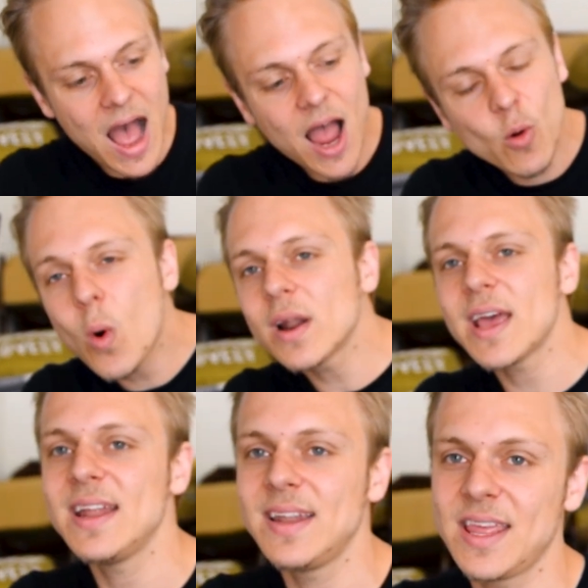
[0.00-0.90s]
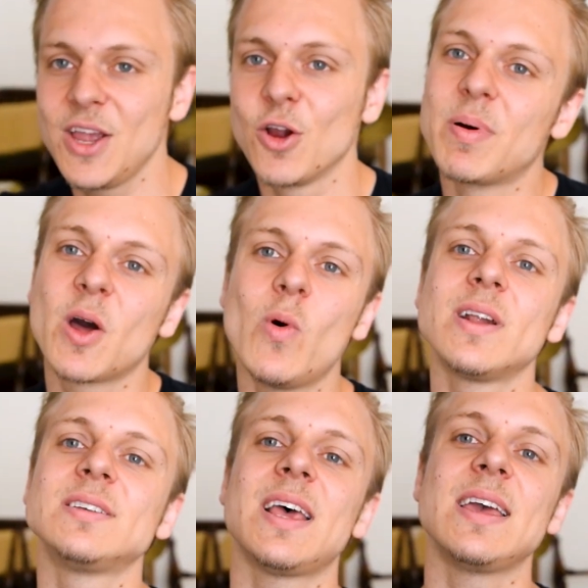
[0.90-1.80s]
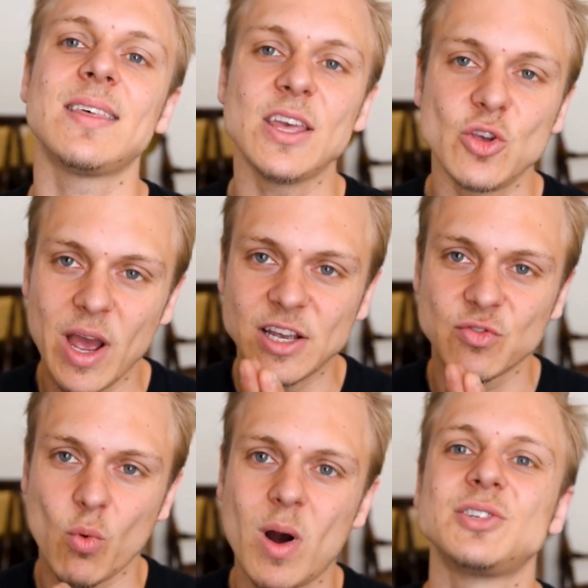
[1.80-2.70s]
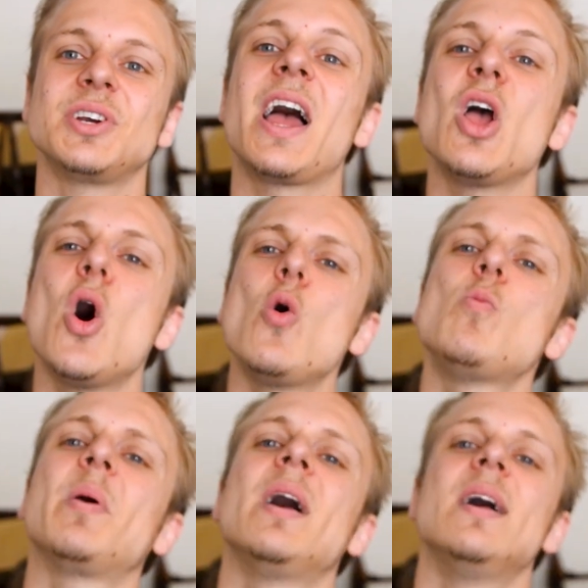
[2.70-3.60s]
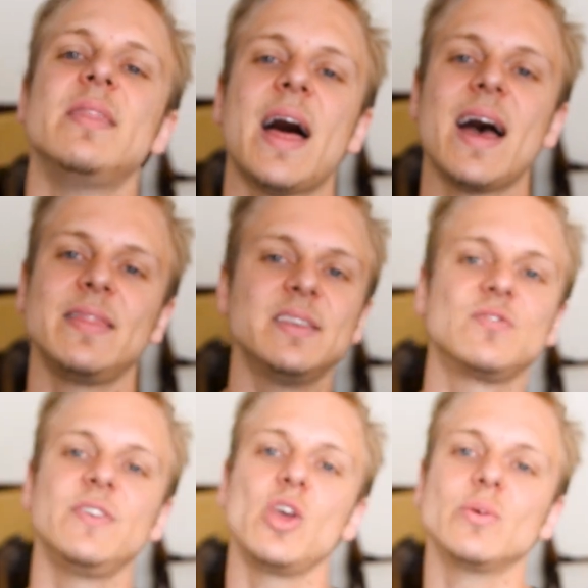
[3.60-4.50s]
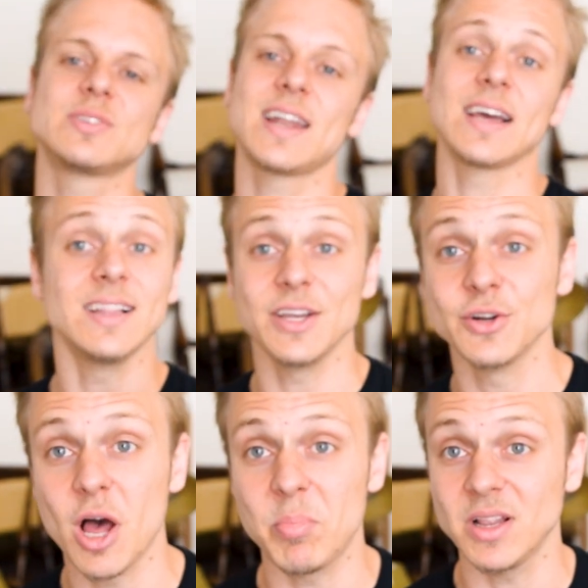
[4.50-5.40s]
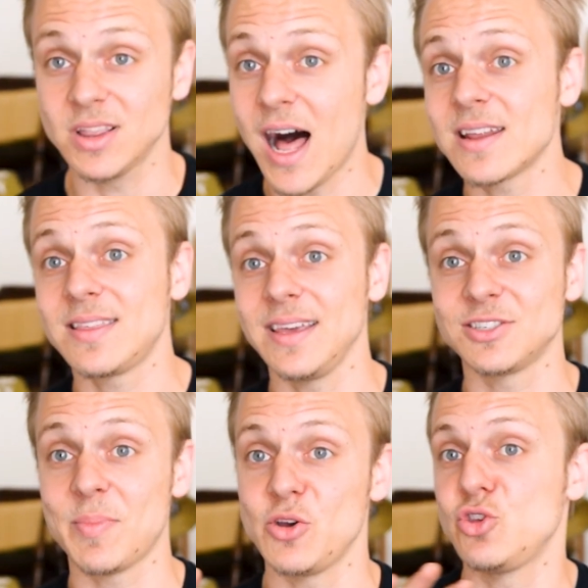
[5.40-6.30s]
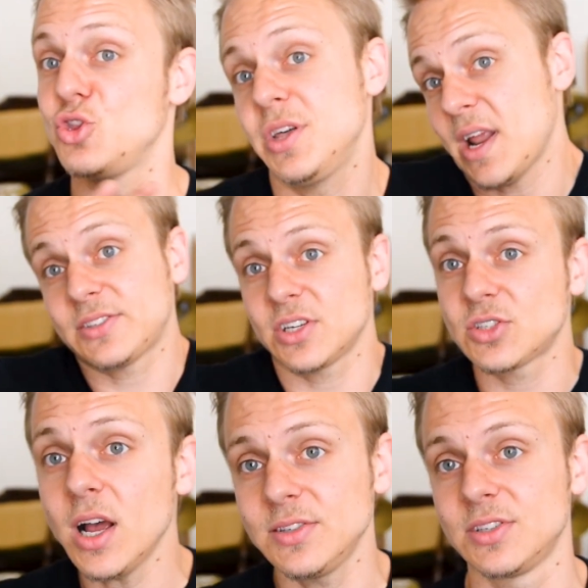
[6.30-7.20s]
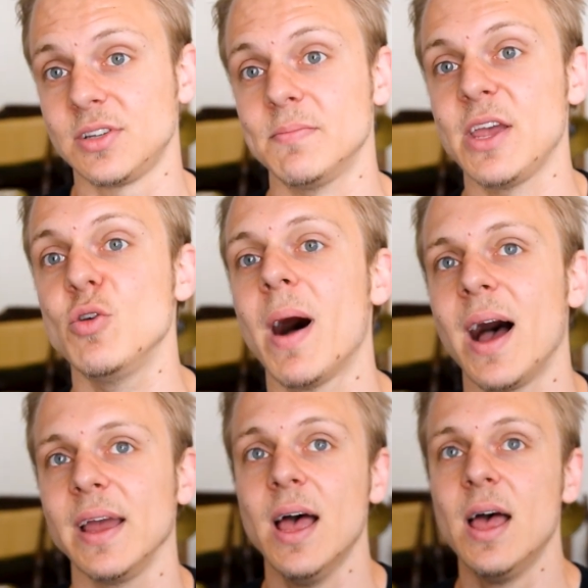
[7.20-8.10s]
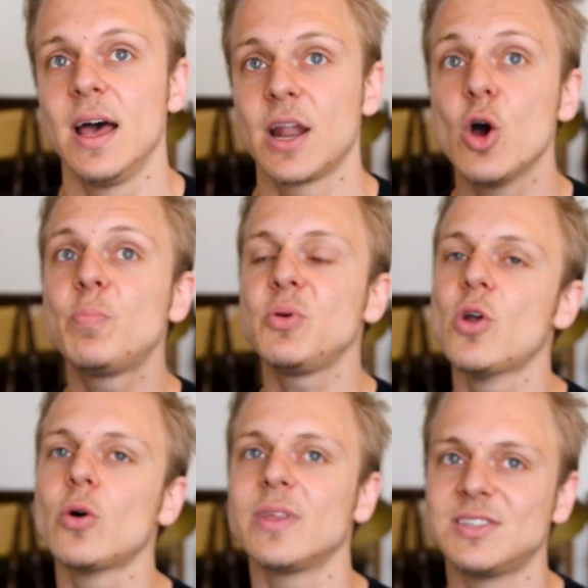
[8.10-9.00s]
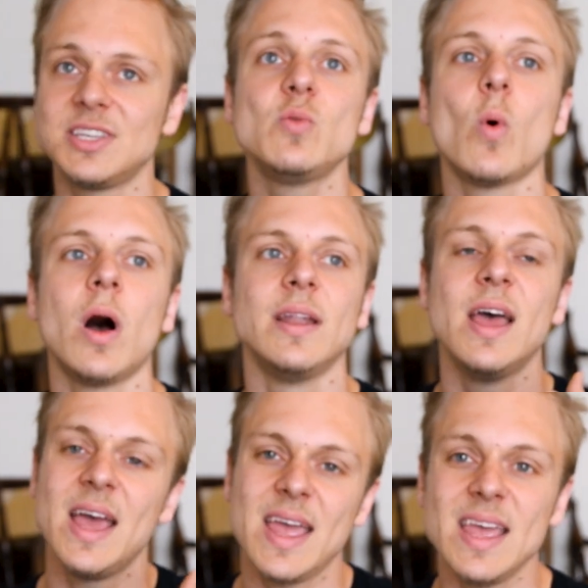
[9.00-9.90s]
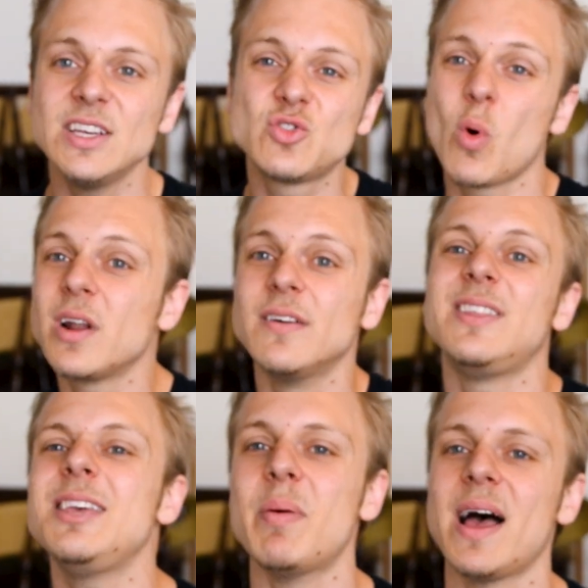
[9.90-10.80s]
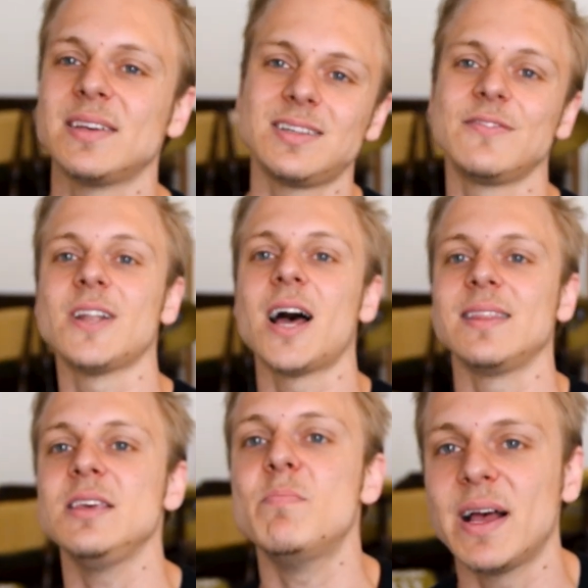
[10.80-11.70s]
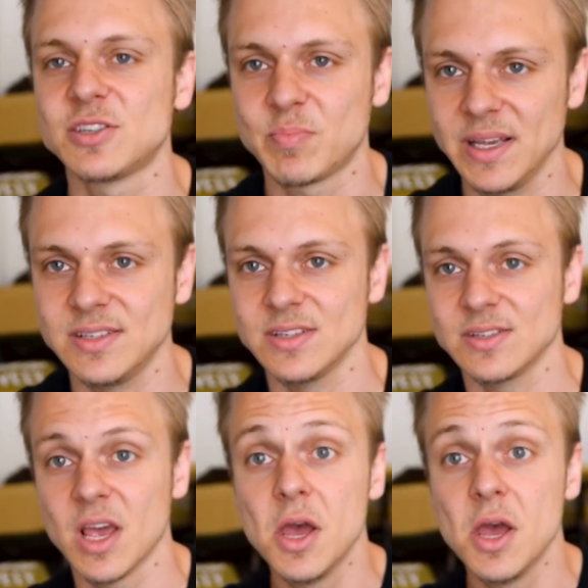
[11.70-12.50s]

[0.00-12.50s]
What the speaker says: I want to end it here, but I want to say thank you guys for watching. I hope that this video has kind of cleared up a lot of things about the next exhaust system that you buy. And I hope you know that Z1 is one of the best, if not the best places